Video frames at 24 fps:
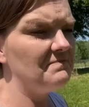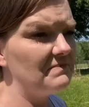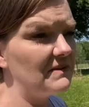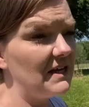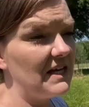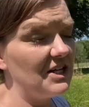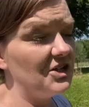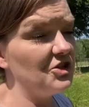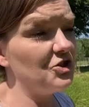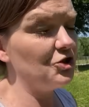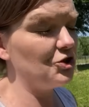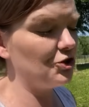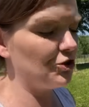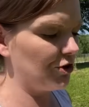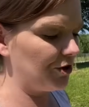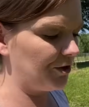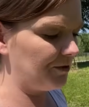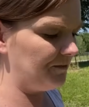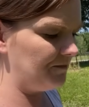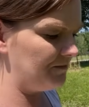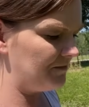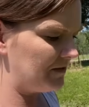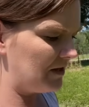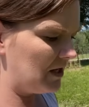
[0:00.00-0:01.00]
And it's
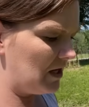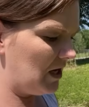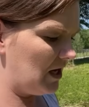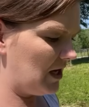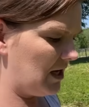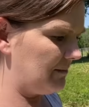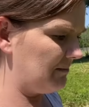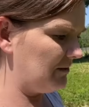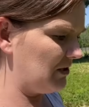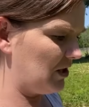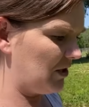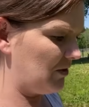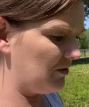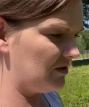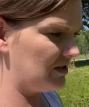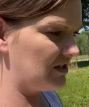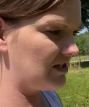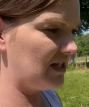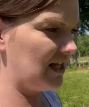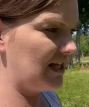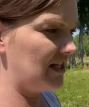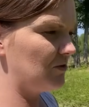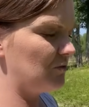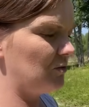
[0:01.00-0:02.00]
true, um, you know,
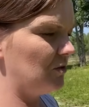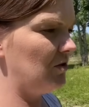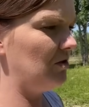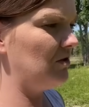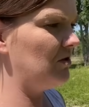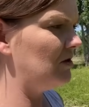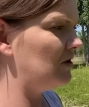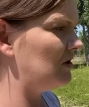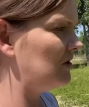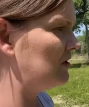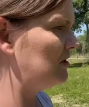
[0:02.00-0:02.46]
things will